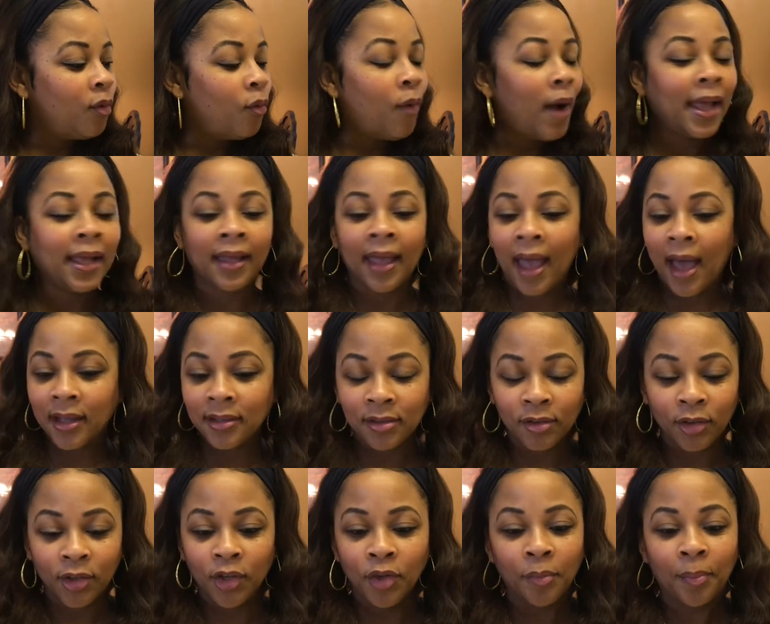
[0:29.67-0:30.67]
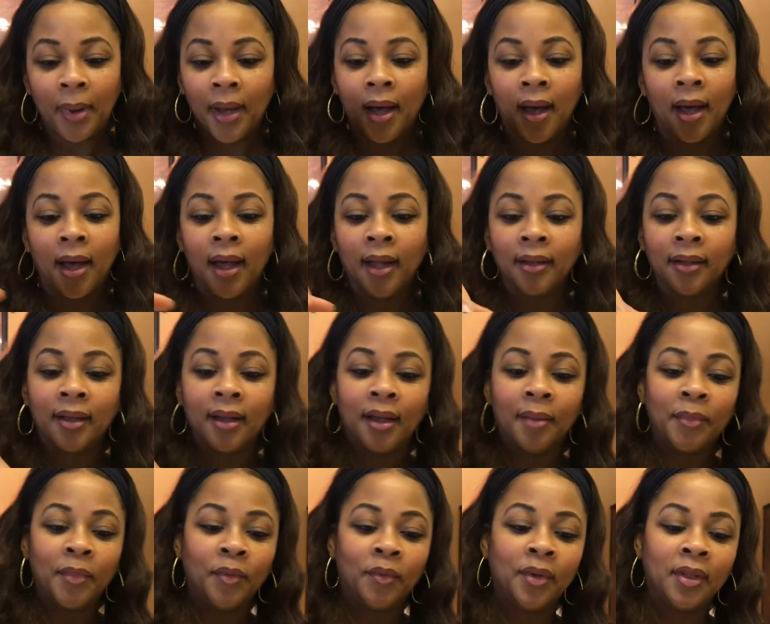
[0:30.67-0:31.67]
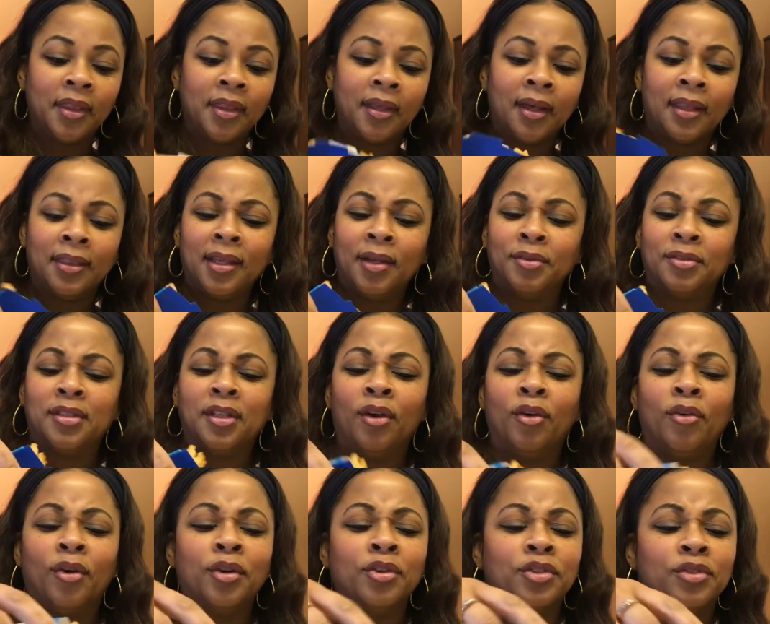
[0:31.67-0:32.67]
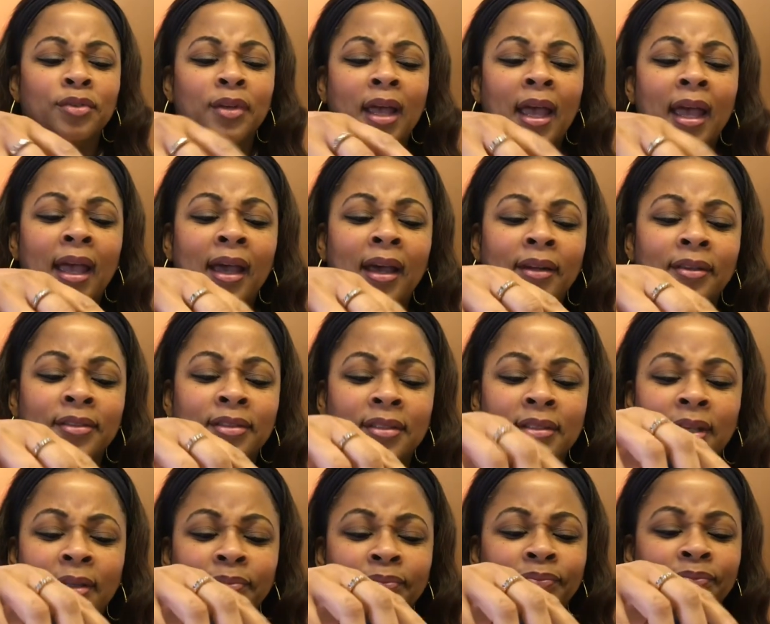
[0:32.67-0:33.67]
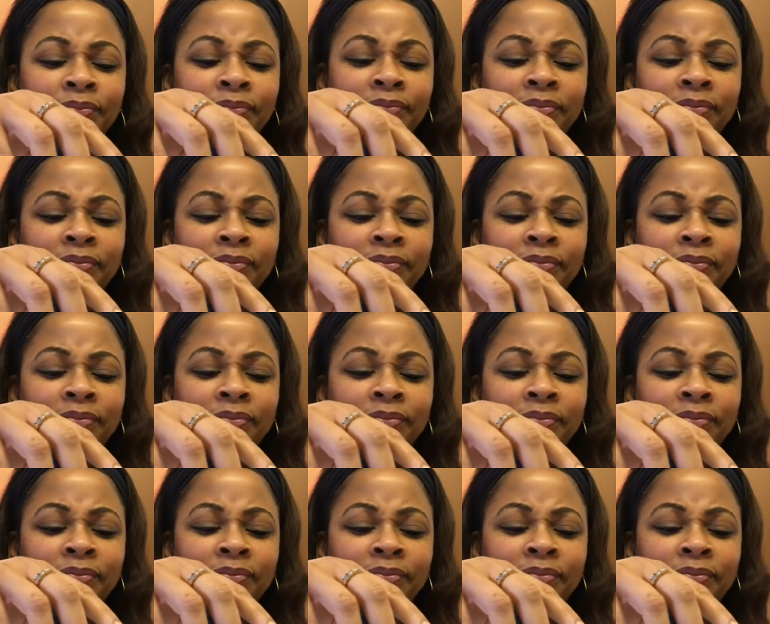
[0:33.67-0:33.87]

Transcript: White Castle coupon coming with I think it was the grocery ad or something.